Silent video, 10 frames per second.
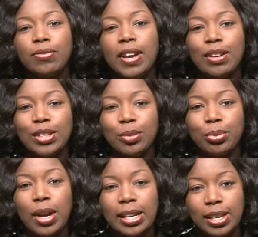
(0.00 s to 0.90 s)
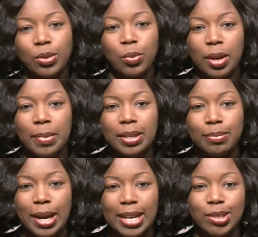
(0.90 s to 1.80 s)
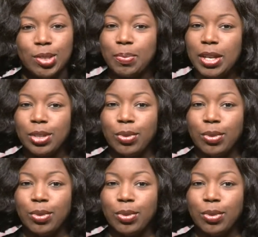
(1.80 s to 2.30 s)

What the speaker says: found in pregnant women might speed